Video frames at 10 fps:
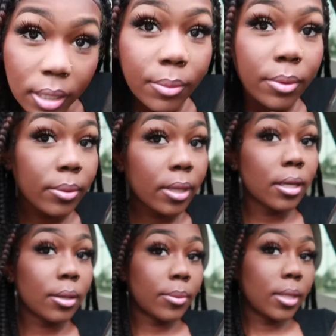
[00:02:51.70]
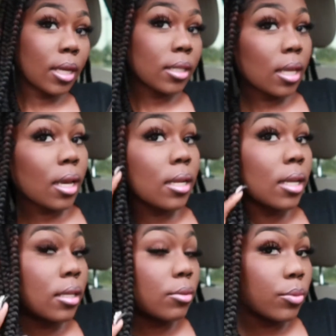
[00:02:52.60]
did my makeup and I think I
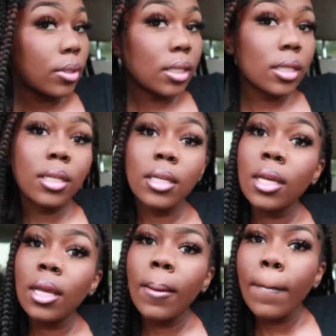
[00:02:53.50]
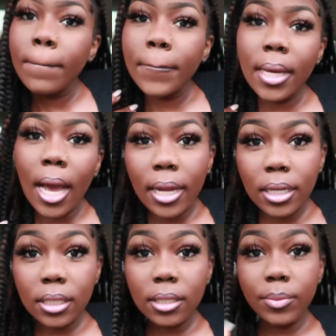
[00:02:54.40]
did really good. But I
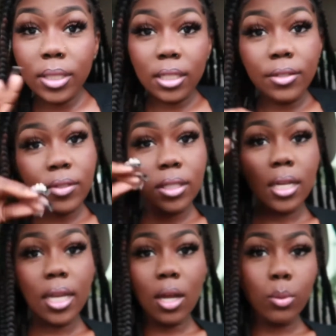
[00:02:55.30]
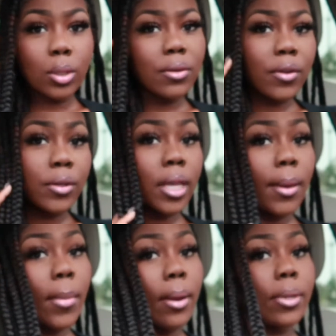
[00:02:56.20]
did something different today. I don't know if I really
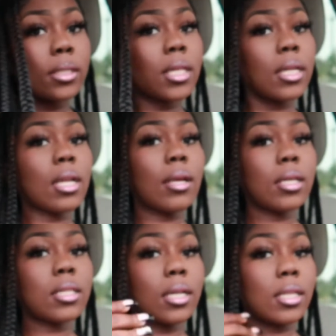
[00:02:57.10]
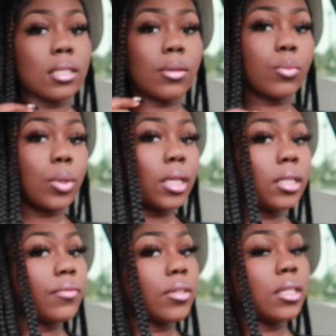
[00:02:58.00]
like my brows like that, because I did something way
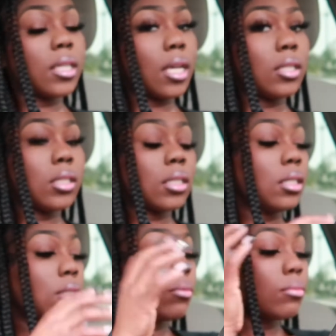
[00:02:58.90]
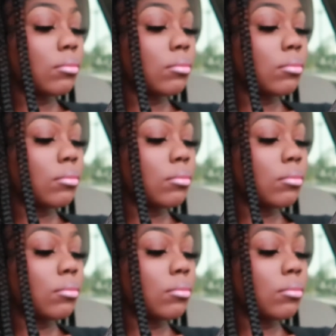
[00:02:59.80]
different than I usually do.